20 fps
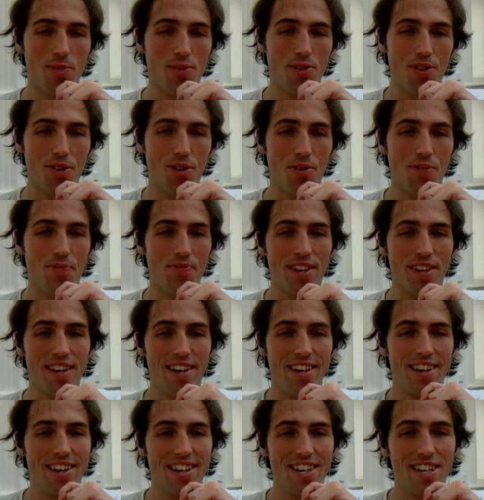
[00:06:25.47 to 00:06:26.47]
So
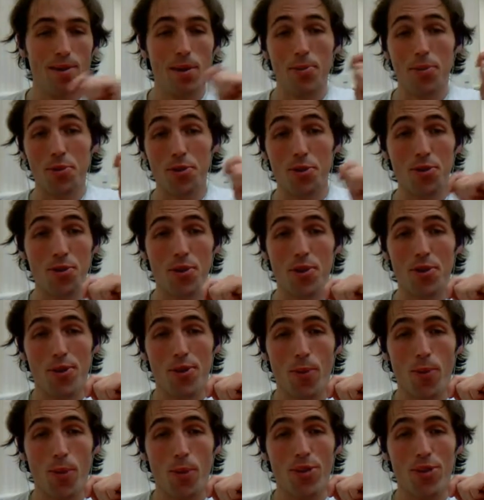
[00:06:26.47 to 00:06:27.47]
she might be able to do
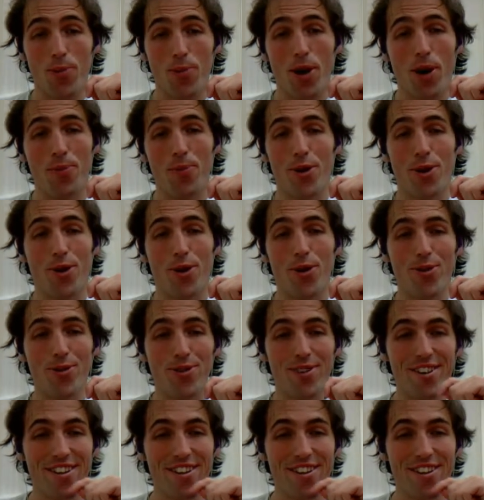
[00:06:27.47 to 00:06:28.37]
some help in her own